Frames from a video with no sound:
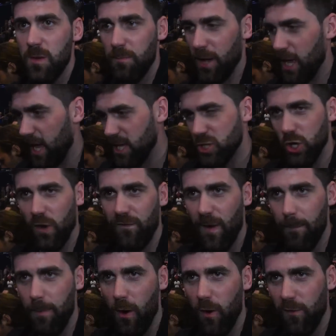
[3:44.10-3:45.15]
But it's good
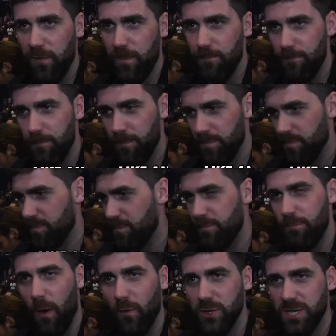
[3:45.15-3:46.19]
for both
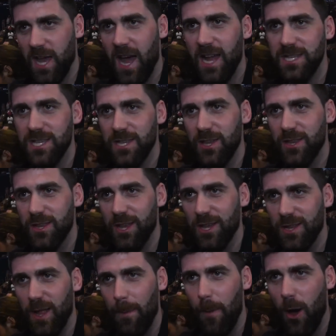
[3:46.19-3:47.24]
sides of
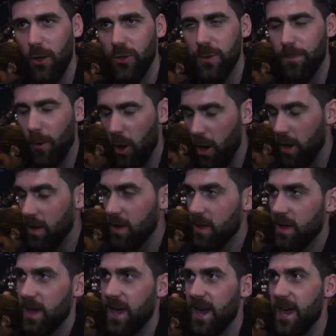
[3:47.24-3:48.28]
the pond, but
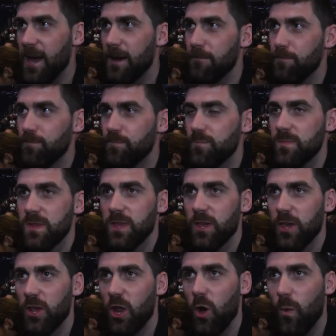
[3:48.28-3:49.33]

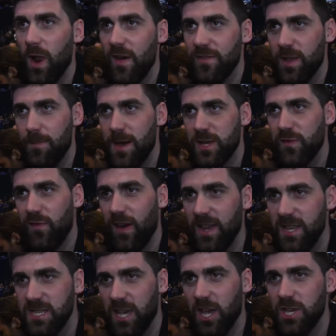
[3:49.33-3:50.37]
you know, whatever the best
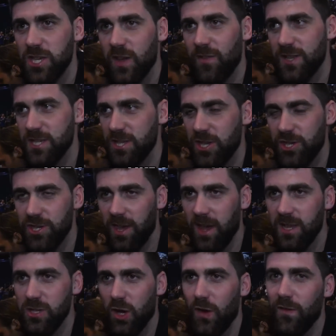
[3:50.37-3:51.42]
fight takes you, if it's in the
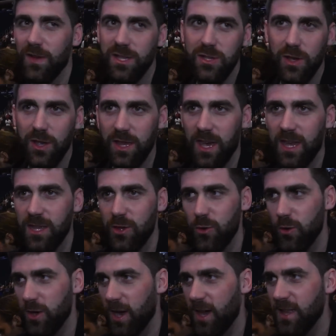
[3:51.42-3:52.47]
States or if it's in
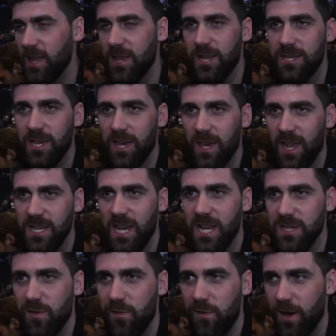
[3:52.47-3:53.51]
the UK, then you take it
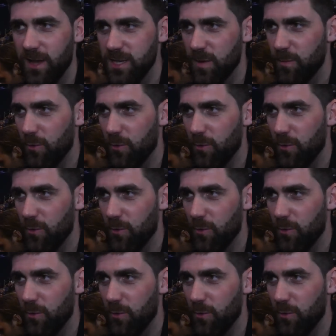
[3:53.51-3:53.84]
as a fighter.